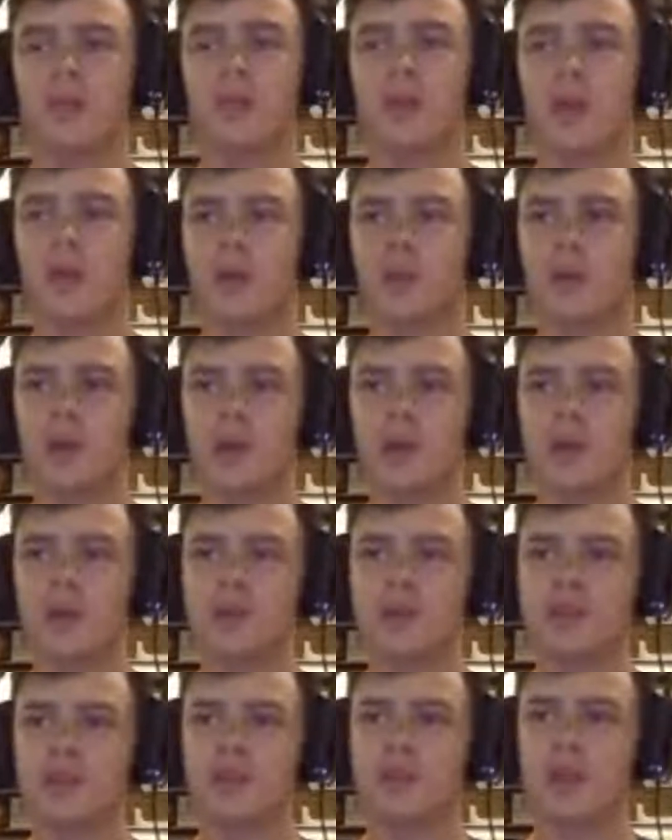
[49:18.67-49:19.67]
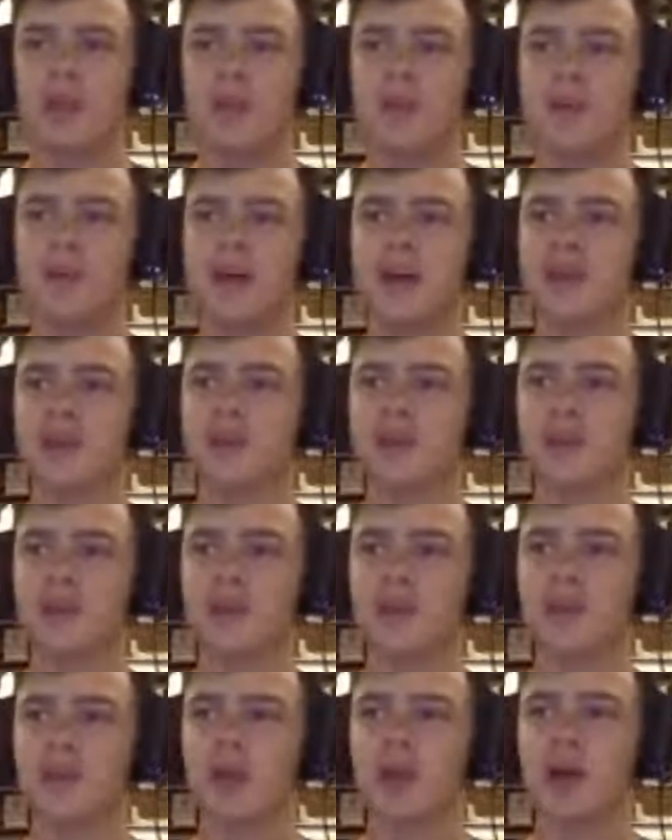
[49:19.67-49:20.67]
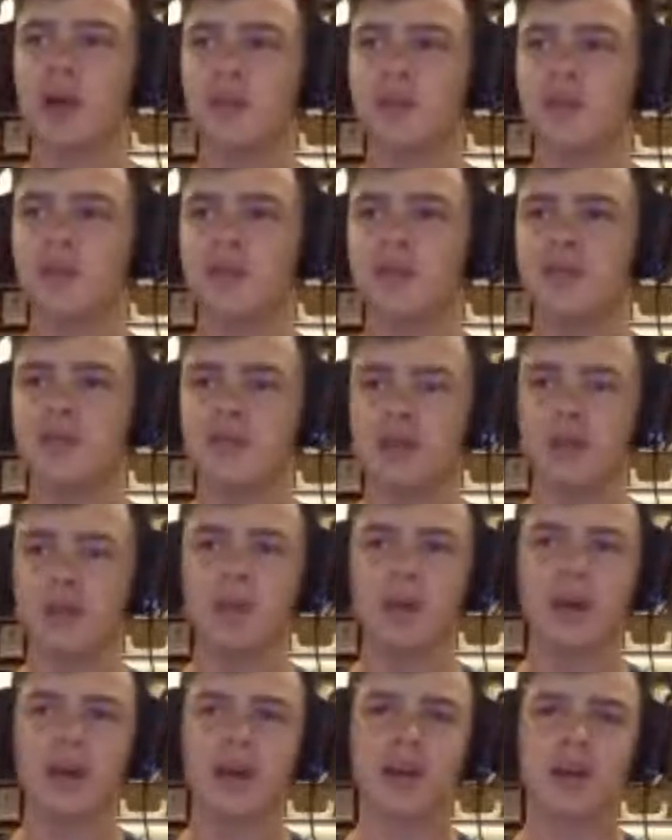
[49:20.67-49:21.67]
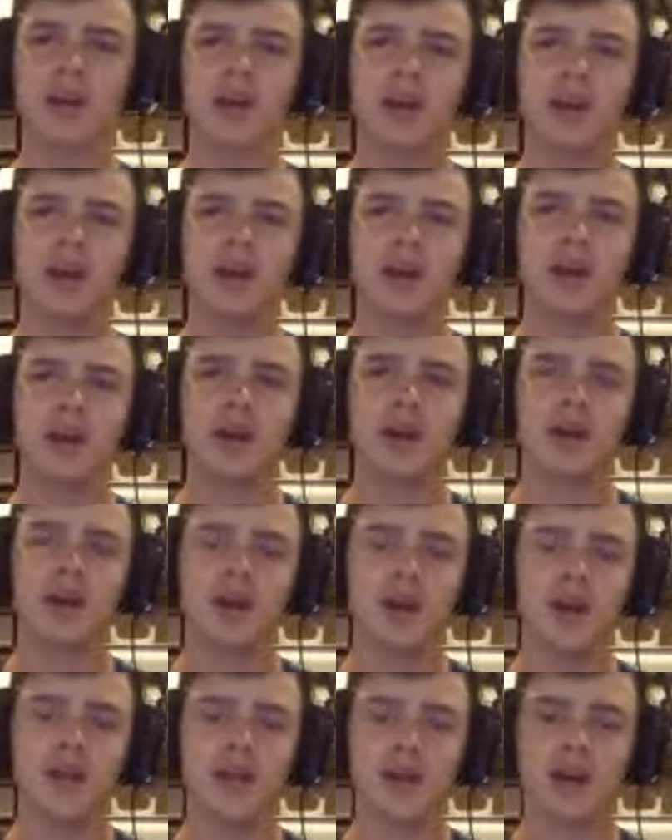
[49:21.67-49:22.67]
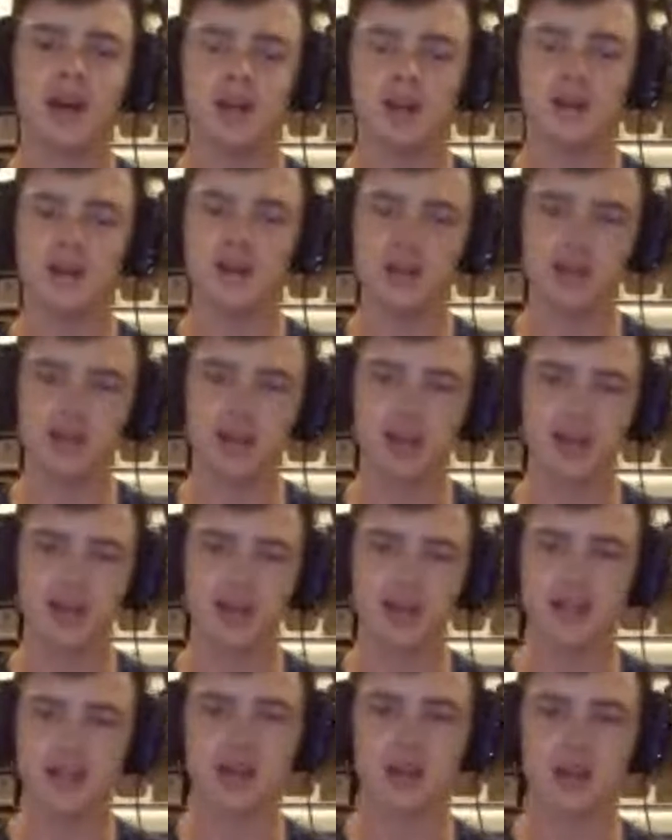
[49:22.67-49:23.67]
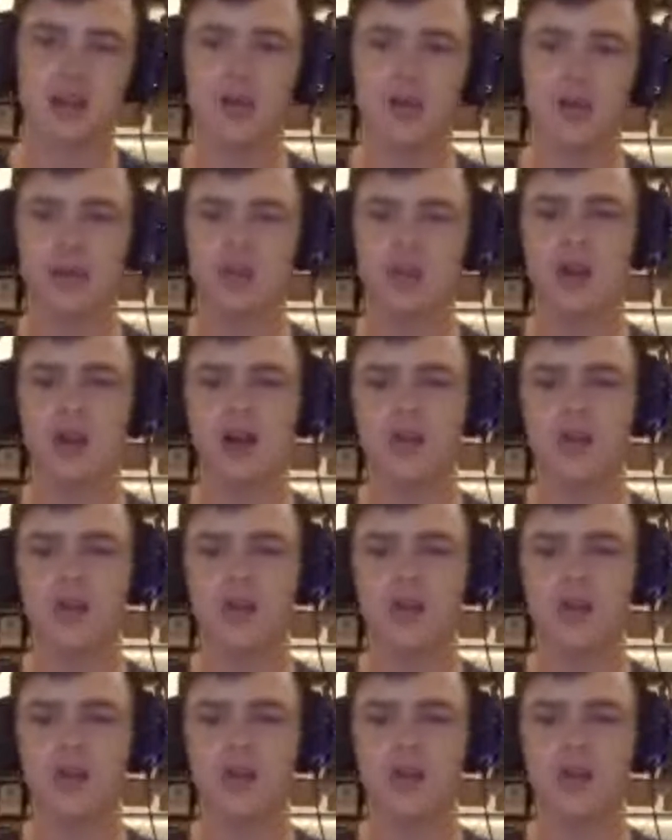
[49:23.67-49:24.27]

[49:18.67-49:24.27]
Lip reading: a boost, and maybe that's really what helped him feel better. That a quarter mile later,